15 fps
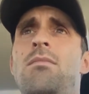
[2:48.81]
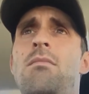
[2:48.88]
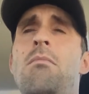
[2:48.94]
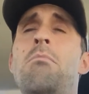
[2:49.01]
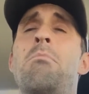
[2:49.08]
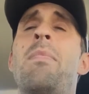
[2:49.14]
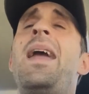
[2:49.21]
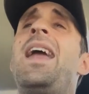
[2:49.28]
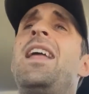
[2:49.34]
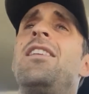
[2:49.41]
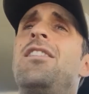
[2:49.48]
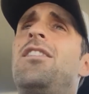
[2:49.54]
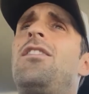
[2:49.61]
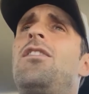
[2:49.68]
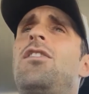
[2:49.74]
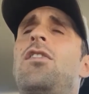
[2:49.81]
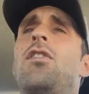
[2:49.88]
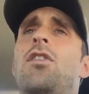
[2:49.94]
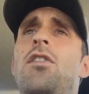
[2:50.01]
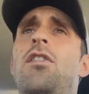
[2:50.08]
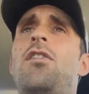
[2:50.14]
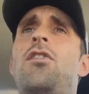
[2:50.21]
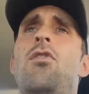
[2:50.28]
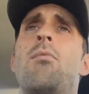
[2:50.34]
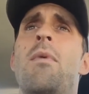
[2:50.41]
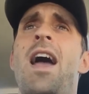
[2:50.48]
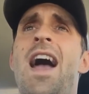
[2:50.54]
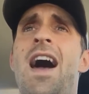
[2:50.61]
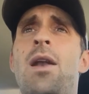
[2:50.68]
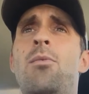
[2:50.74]
made to consume
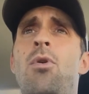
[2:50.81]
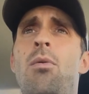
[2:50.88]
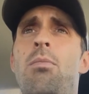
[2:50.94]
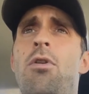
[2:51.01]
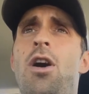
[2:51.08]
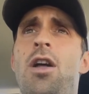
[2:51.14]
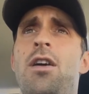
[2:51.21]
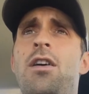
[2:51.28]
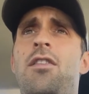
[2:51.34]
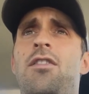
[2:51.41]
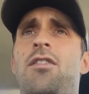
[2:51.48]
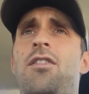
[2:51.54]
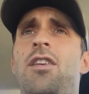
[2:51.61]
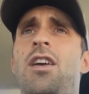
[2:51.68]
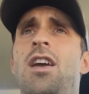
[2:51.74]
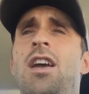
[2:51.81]
animal products,